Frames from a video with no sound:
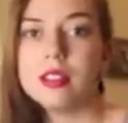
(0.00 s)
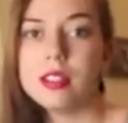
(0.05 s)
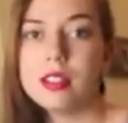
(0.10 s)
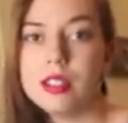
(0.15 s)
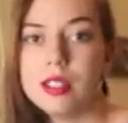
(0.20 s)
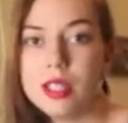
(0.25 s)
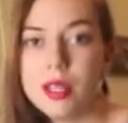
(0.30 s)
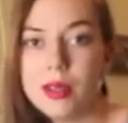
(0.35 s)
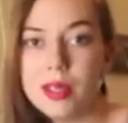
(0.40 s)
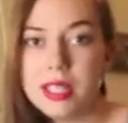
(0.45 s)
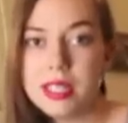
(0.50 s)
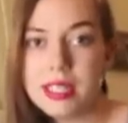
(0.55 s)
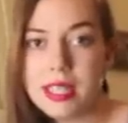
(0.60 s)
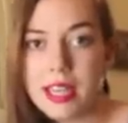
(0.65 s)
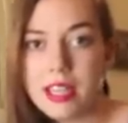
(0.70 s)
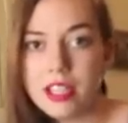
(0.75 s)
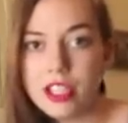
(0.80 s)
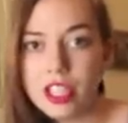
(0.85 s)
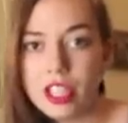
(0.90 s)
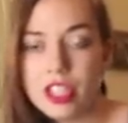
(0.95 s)
So the
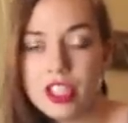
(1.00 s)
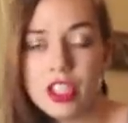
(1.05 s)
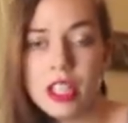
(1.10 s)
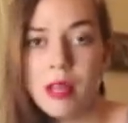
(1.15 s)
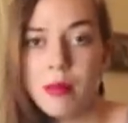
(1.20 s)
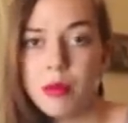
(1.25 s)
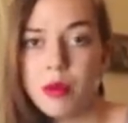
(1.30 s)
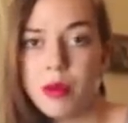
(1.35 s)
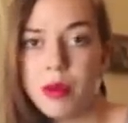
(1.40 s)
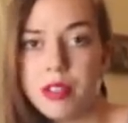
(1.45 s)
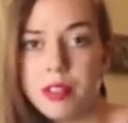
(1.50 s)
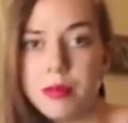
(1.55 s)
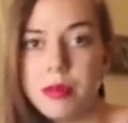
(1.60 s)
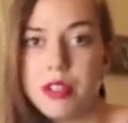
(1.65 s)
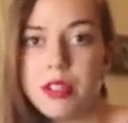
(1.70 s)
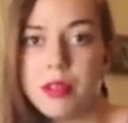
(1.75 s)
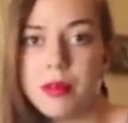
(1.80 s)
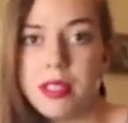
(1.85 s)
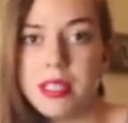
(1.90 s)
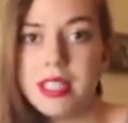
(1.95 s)
site change that I'm going to be
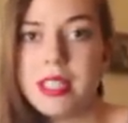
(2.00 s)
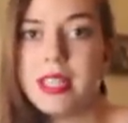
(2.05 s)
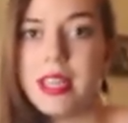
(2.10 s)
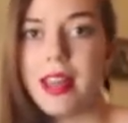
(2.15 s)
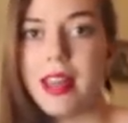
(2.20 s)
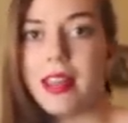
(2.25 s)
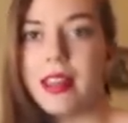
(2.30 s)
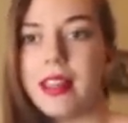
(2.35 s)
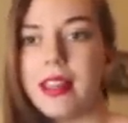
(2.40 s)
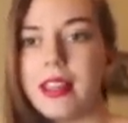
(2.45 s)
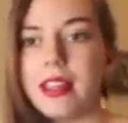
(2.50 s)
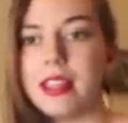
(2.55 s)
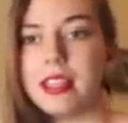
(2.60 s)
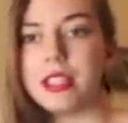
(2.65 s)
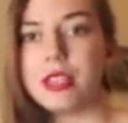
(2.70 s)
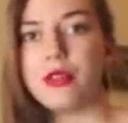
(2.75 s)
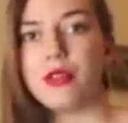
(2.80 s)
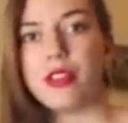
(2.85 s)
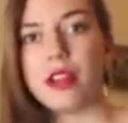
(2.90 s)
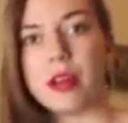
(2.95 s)
doing today
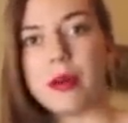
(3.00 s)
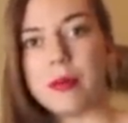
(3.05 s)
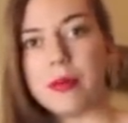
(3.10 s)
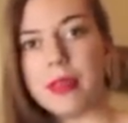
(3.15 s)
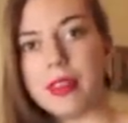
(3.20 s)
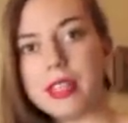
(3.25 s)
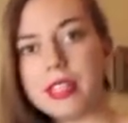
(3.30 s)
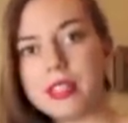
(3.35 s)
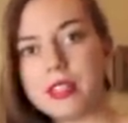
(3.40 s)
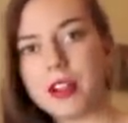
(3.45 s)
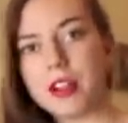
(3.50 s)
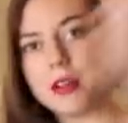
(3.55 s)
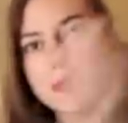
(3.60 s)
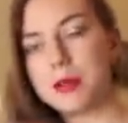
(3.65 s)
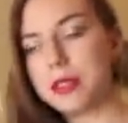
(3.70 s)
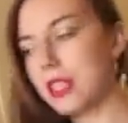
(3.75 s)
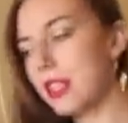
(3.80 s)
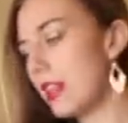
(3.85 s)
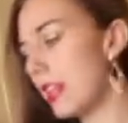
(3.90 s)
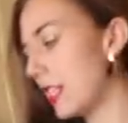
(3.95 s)
is from this arm
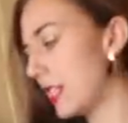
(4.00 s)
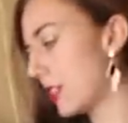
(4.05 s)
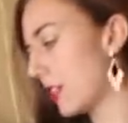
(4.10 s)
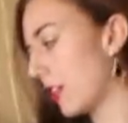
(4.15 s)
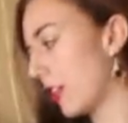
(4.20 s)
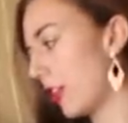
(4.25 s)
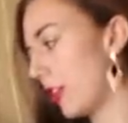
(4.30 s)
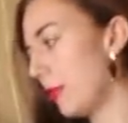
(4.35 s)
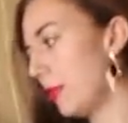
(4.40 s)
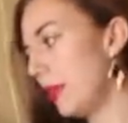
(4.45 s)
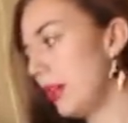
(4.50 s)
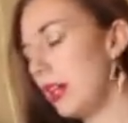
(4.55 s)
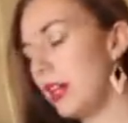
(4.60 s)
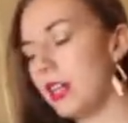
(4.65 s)
to this arm.